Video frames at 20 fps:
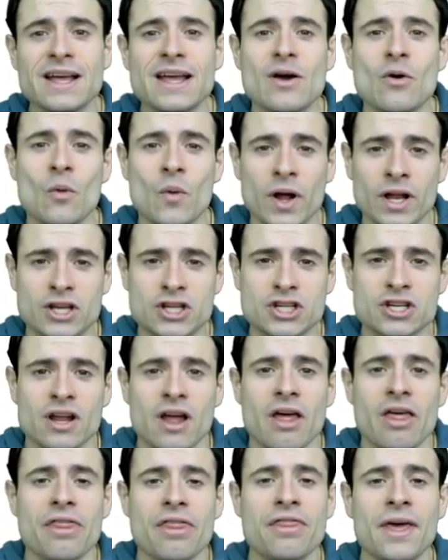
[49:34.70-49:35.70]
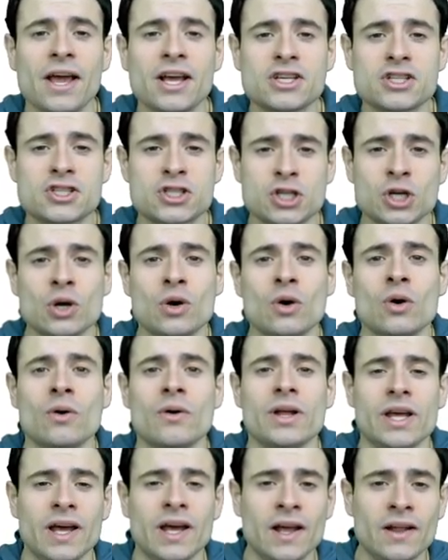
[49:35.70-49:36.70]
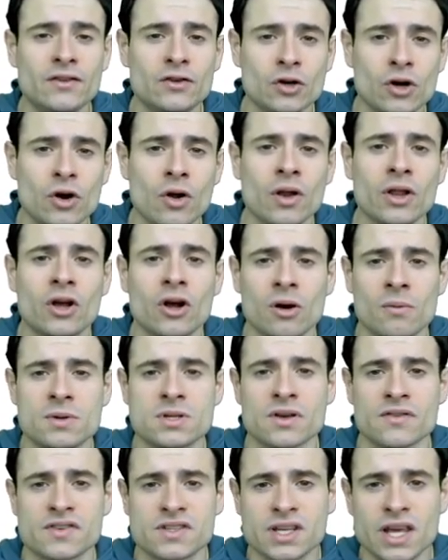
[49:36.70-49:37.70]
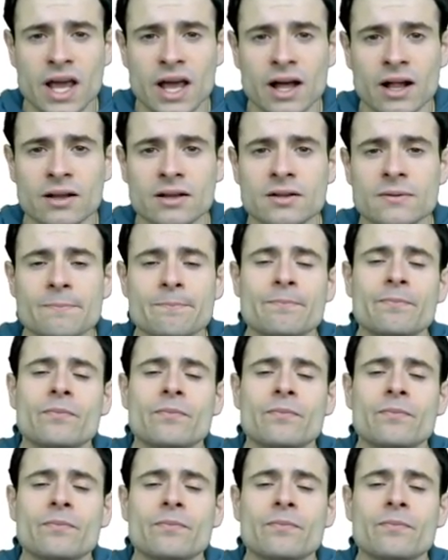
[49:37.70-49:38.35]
which, thanks to internal economies of scale,